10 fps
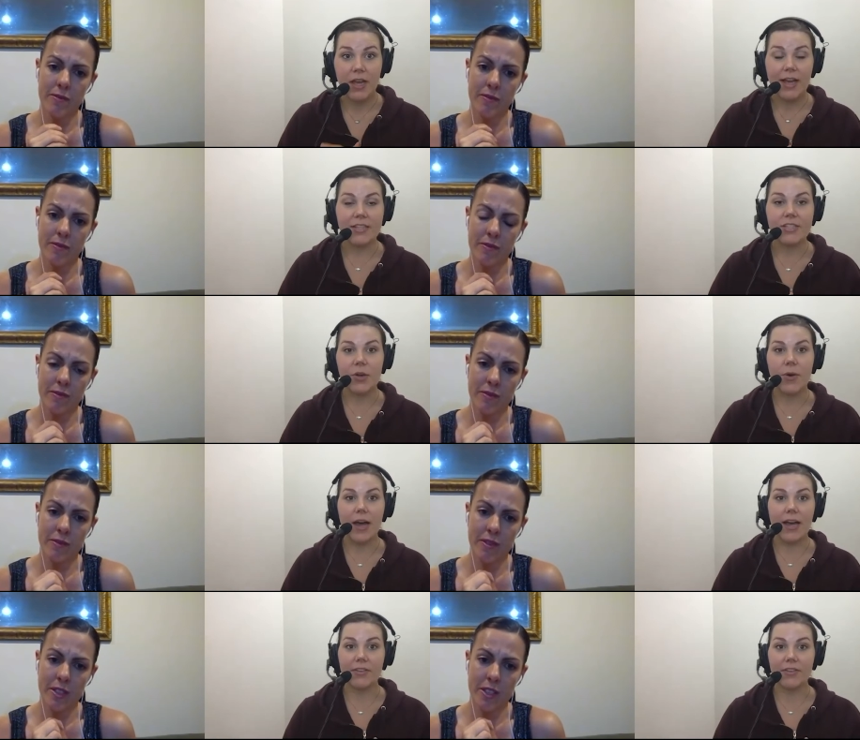Speaker 1: And so
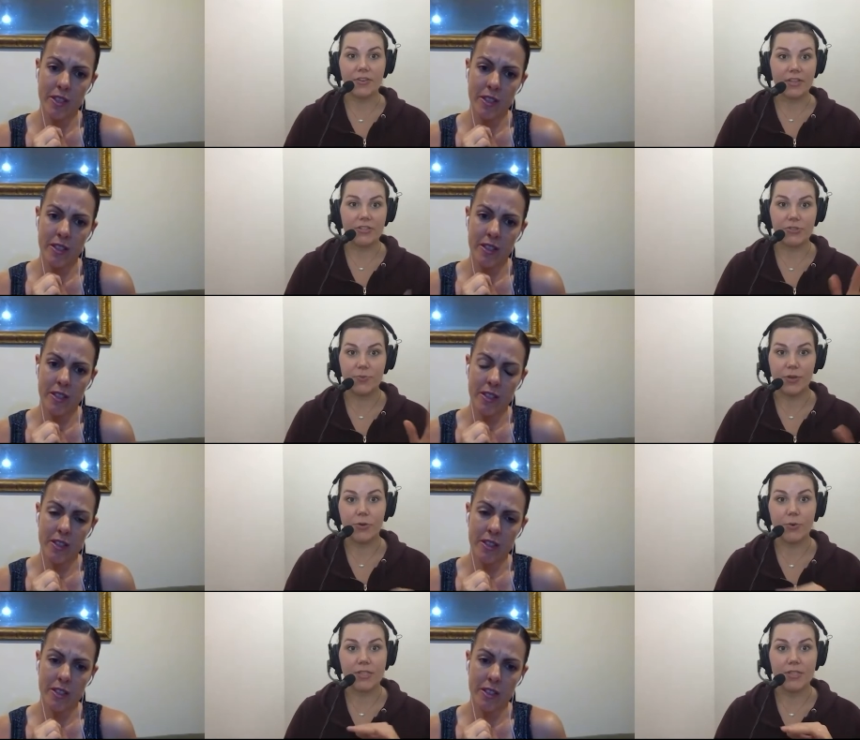I literally just
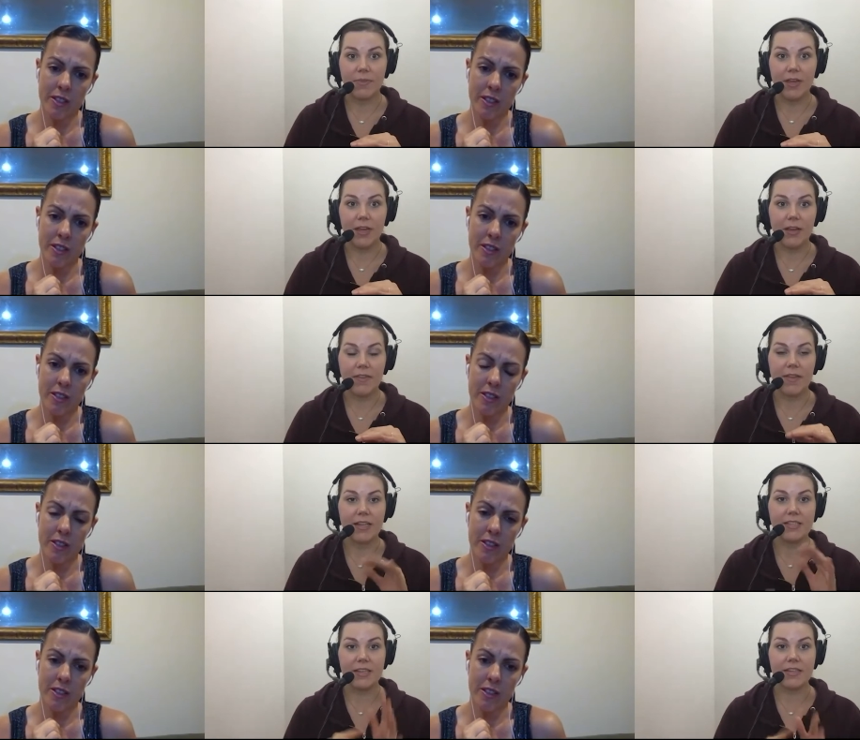record something and then I
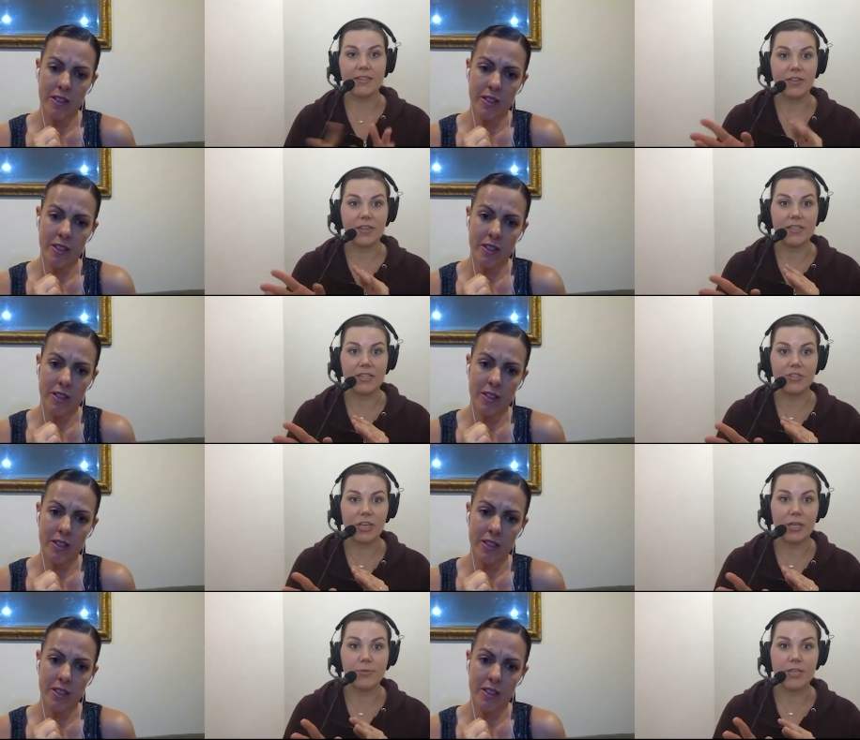send it to Lizzie and she
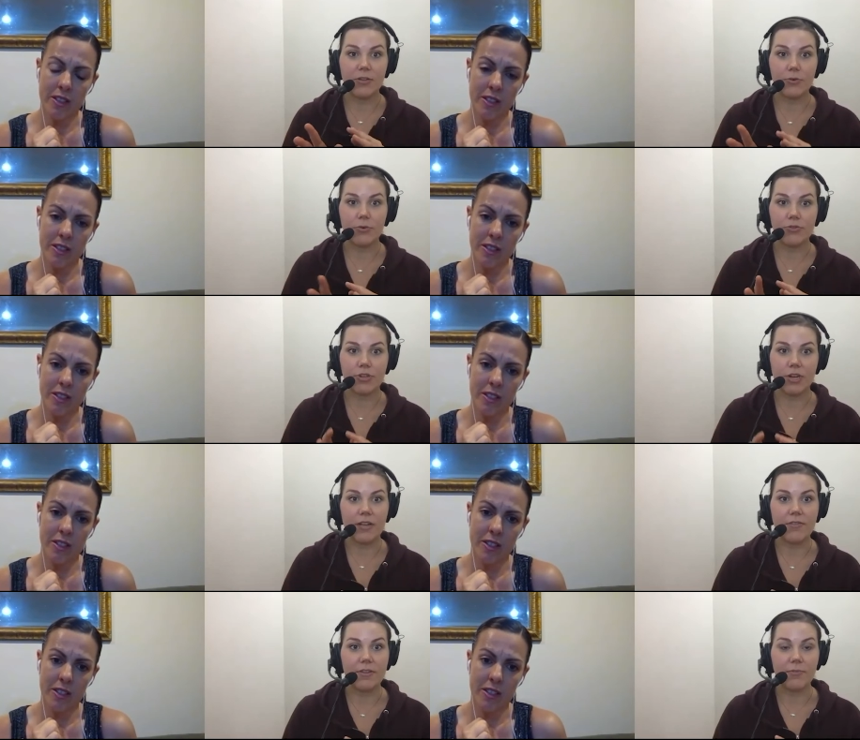keeps it in Google
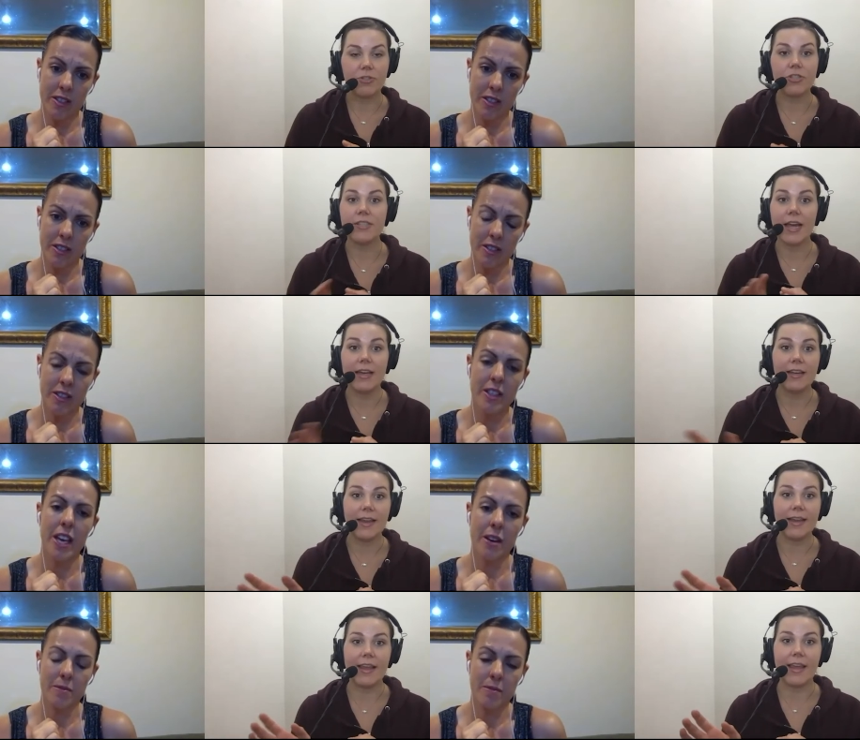Drive. And when she's mm.
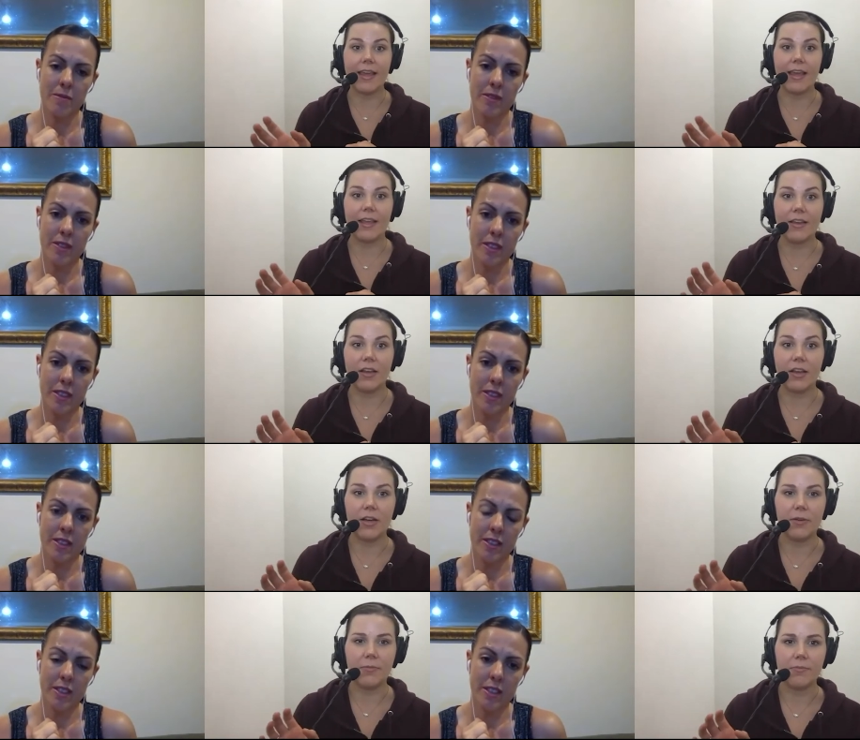editing it in
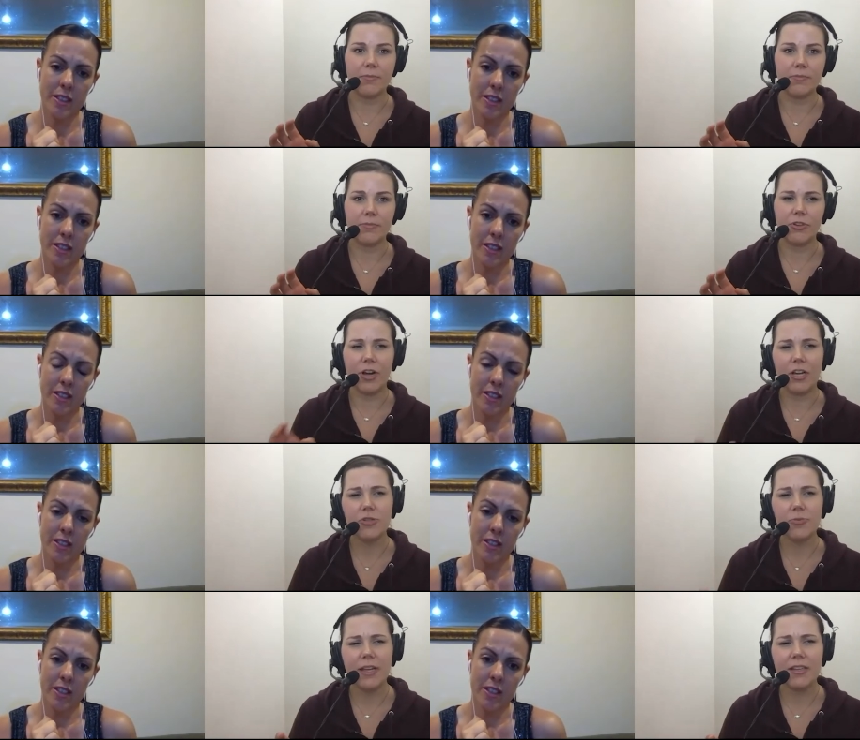um,
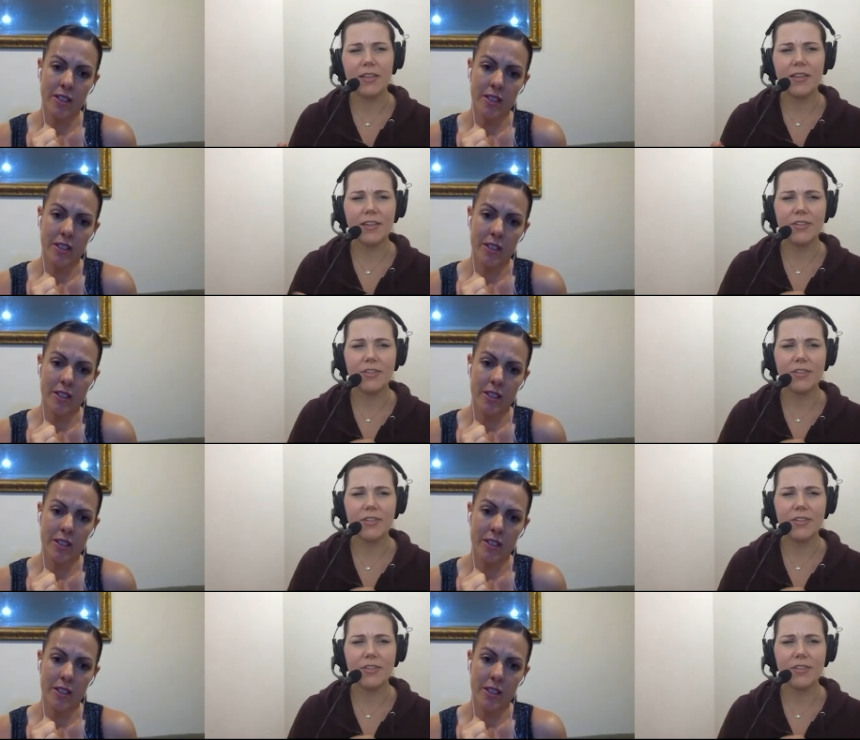GarageBand, I think